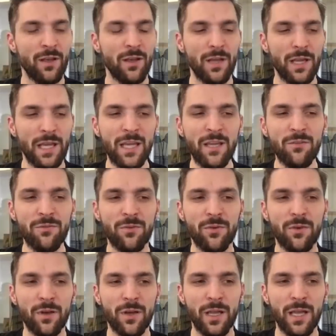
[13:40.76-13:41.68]
if
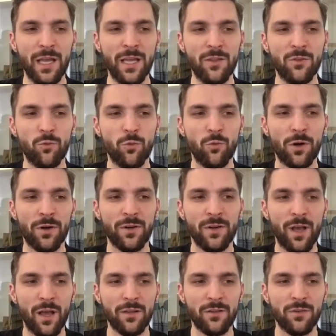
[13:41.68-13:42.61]
it were
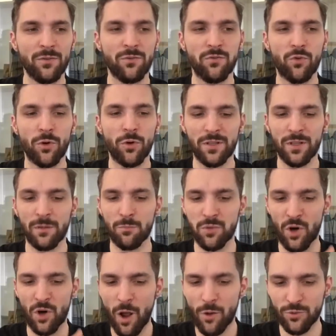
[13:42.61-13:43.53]
not for the
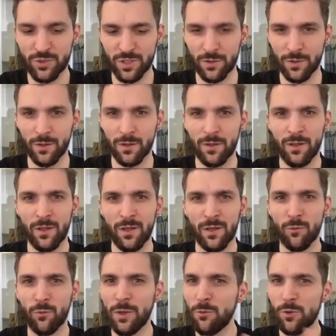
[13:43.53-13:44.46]
browser,
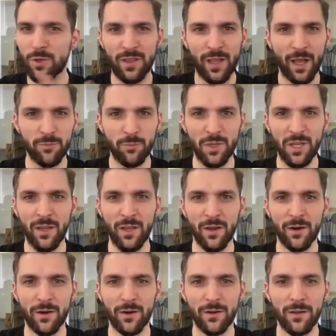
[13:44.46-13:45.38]
we would not be
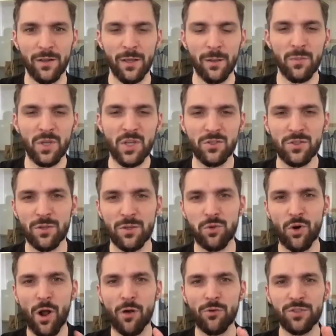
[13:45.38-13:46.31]
here. Because the
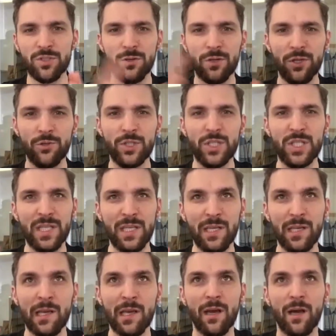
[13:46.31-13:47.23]
browser, you
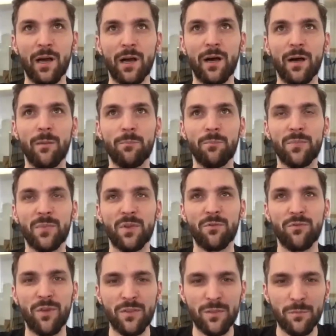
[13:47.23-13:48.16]
see,
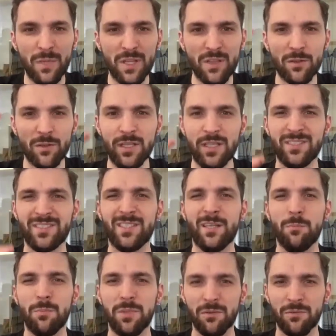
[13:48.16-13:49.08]
fundamentally
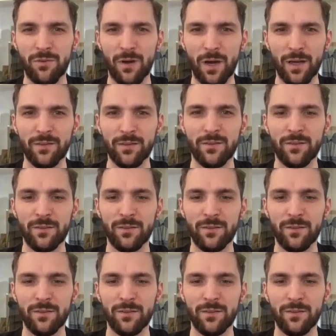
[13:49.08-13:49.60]
simplified